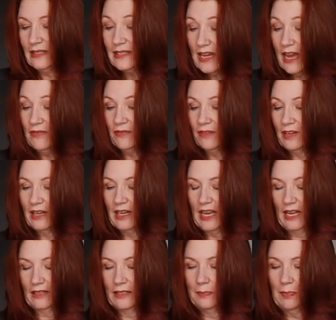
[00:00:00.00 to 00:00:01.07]
definitely
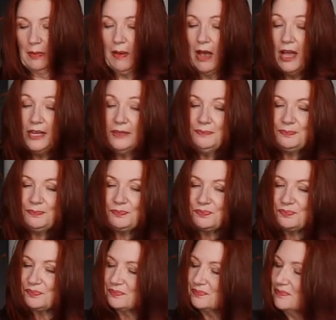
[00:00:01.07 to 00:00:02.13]
had to be mine.
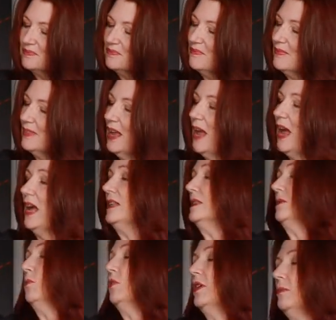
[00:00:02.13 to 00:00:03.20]
And
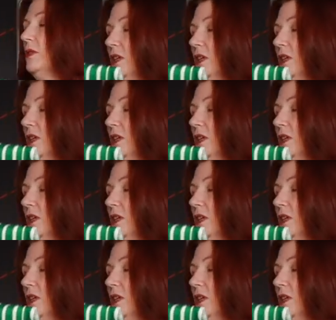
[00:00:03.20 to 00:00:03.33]
what I'm